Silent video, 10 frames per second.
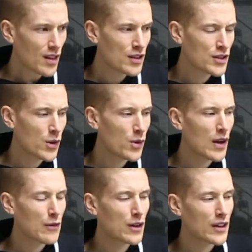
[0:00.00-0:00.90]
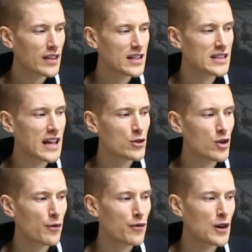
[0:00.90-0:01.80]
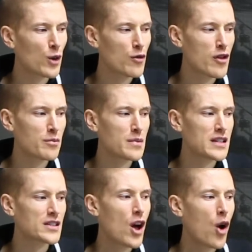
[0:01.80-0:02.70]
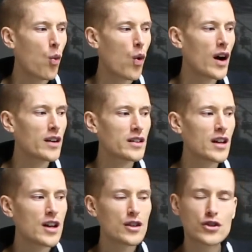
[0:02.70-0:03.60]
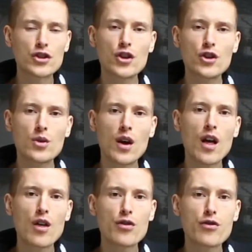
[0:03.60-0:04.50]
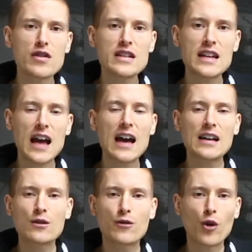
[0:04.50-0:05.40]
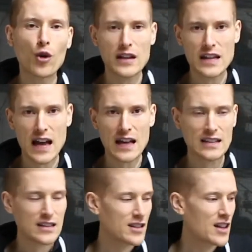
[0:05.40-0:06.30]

So if we look at the snare drum fill, the rhythm is 1, 2, 3 and 40 and.